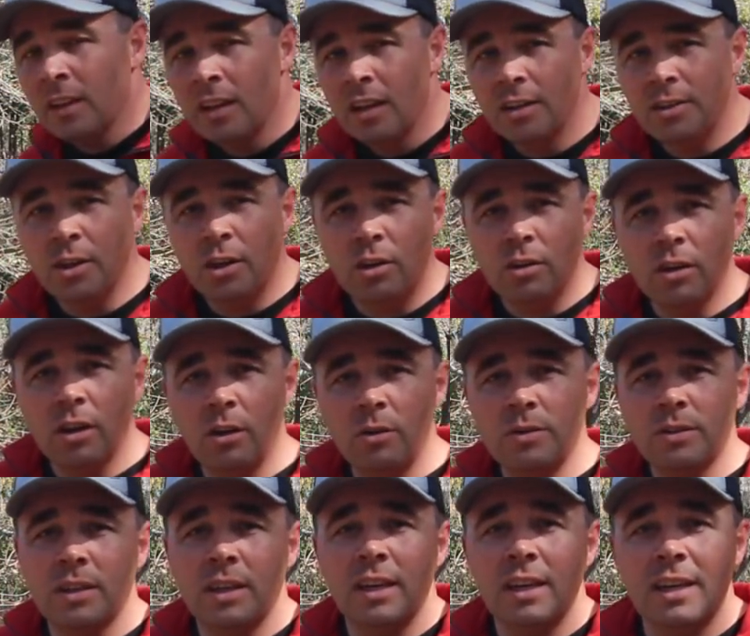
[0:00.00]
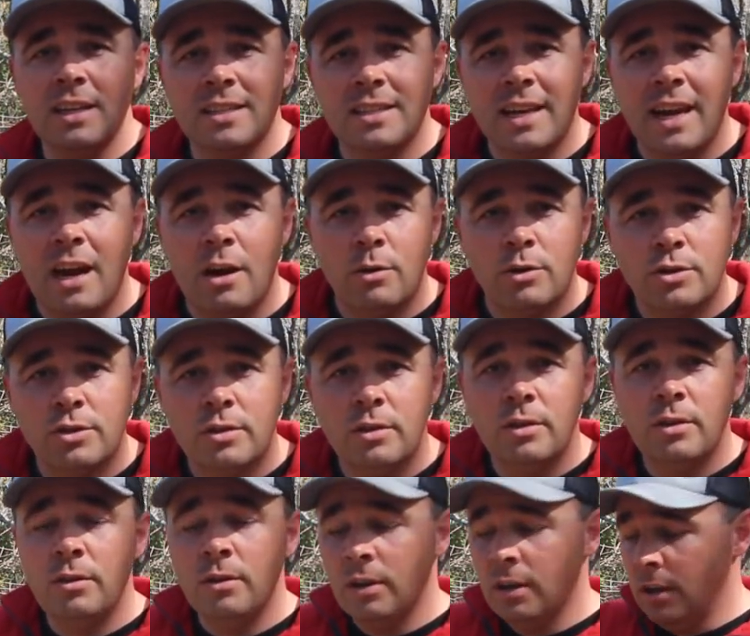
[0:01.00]
Adult goats can get scours
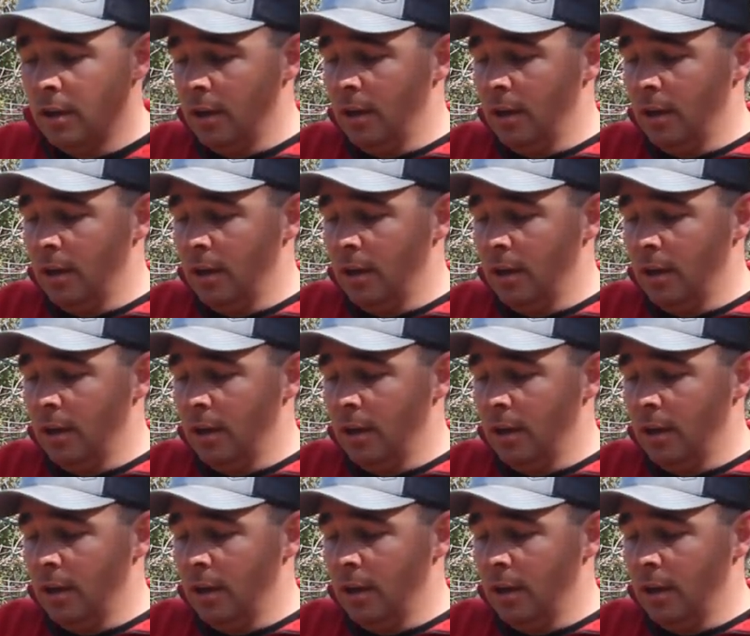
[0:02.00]
too.